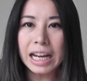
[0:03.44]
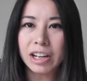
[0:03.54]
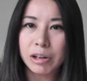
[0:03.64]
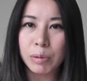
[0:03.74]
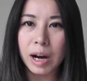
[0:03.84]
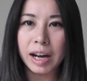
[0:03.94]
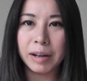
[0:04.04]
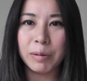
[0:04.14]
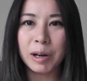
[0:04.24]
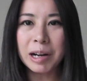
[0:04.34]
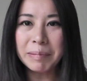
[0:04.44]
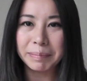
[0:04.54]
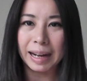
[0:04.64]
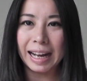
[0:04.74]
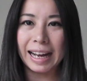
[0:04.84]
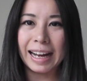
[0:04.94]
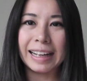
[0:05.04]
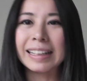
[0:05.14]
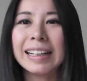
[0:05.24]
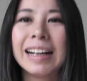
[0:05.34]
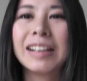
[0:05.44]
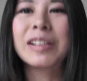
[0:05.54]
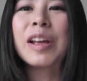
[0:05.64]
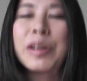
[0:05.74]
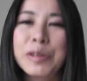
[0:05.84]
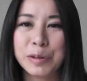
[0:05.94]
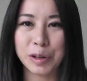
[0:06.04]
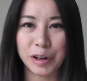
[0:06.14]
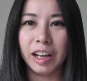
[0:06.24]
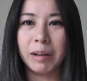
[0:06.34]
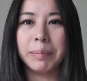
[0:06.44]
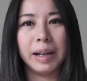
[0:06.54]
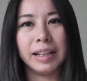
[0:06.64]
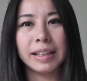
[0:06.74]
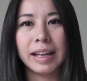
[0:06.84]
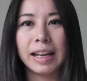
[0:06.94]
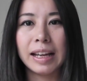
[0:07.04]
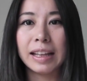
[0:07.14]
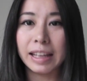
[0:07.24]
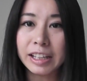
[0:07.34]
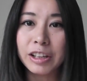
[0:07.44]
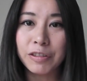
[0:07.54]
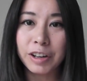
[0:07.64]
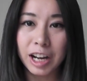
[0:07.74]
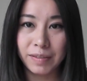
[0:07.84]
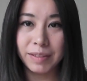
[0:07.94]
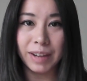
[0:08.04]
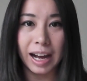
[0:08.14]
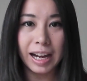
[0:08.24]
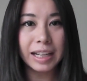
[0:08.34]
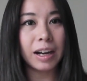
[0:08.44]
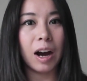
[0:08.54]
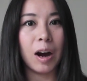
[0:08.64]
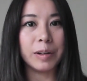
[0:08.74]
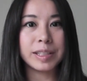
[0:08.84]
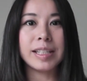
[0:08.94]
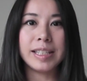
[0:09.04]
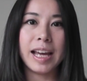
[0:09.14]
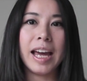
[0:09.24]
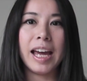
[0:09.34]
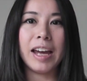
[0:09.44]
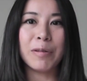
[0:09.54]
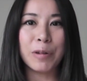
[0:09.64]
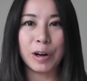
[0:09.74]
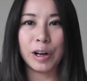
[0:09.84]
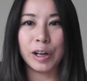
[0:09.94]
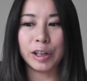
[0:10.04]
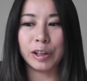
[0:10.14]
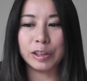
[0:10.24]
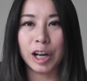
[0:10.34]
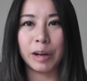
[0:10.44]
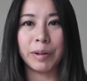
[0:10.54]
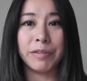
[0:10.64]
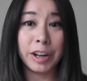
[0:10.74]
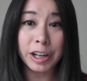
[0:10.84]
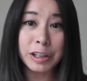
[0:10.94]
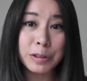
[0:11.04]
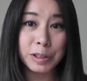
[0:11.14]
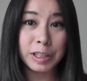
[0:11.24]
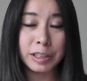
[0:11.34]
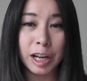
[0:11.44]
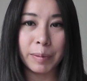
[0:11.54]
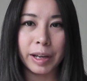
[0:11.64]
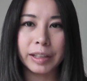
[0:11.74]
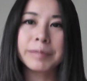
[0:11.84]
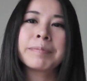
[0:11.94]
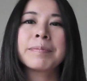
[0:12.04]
Hi everyone, welcome back. So sorry, Log, but thank you for coming back. Today we're gonna talk about a very interesting topic.